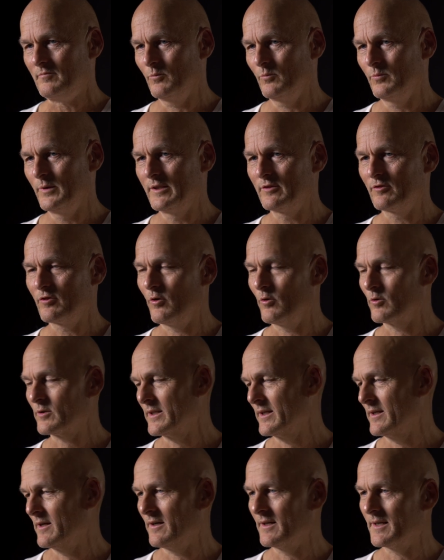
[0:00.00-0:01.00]
we
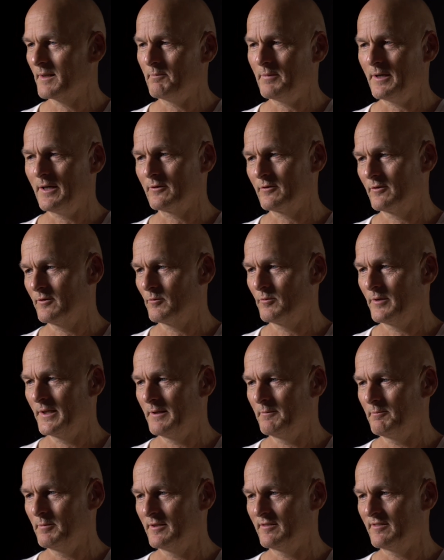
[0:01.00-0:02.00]
talked a lot about the
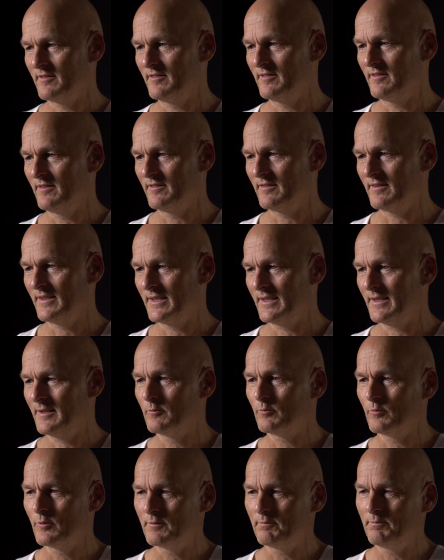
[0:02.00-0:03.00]
rapist. She said
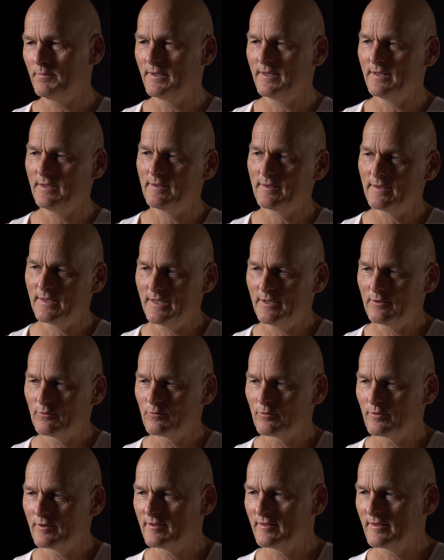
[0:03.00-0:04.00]
it would be
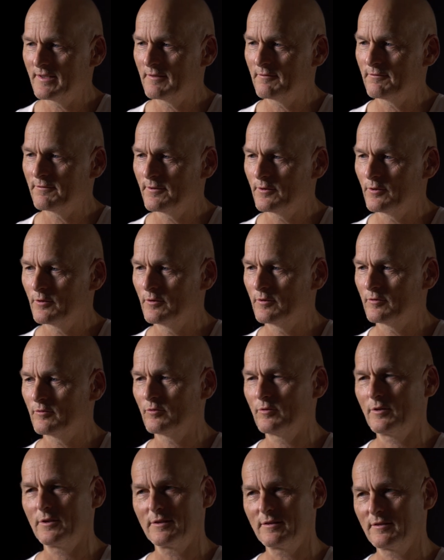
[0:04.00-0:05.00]
interesting for her
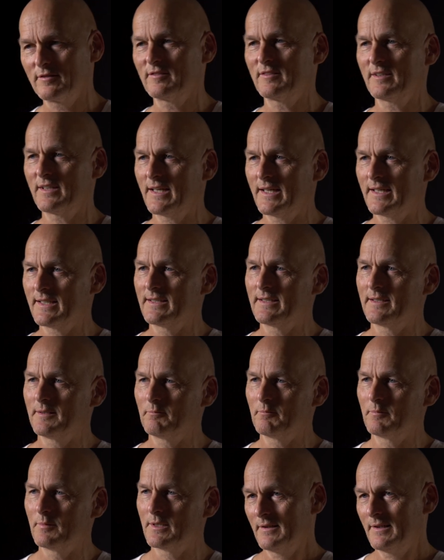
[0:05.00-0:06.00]
to understand
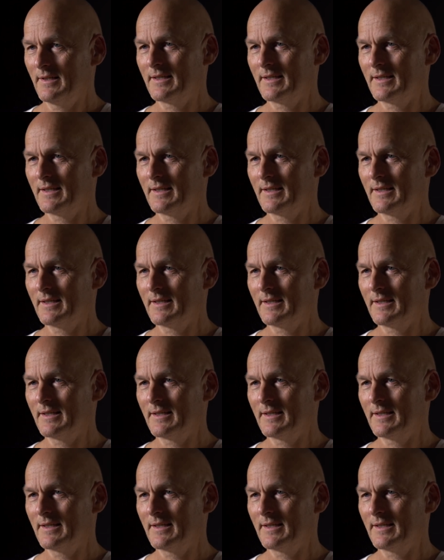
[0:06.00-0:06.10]
him.